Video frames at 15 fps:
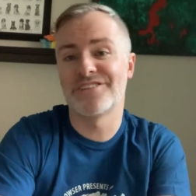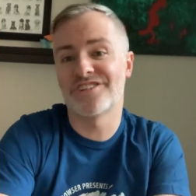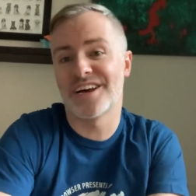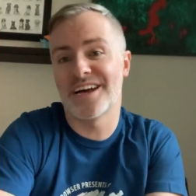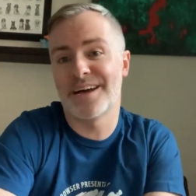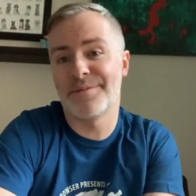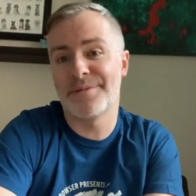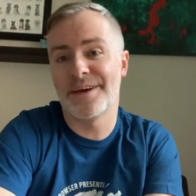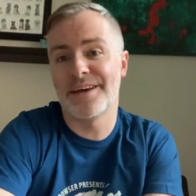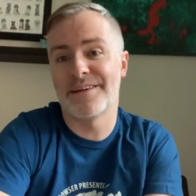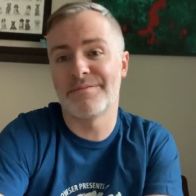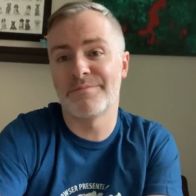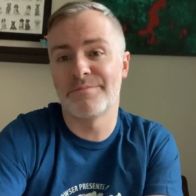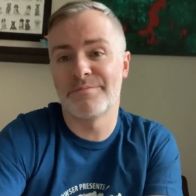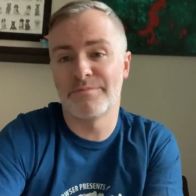job
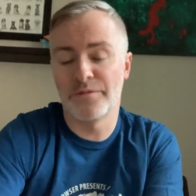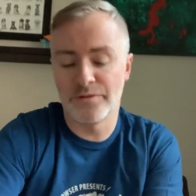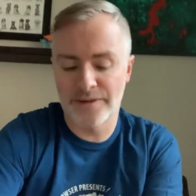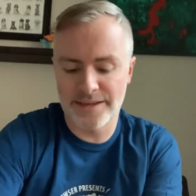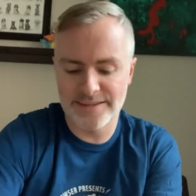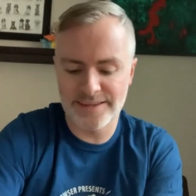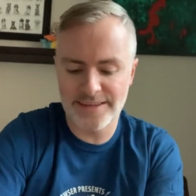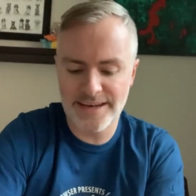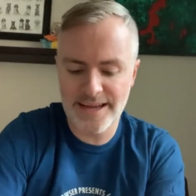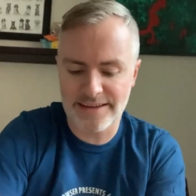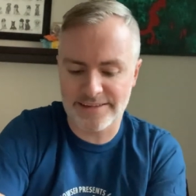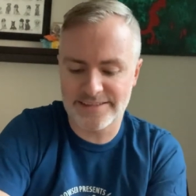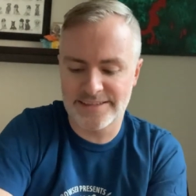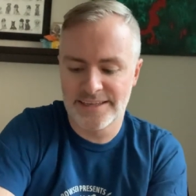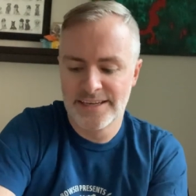and move on to the
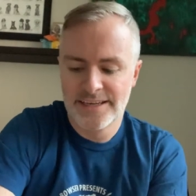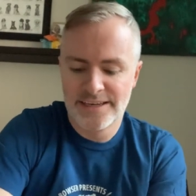next.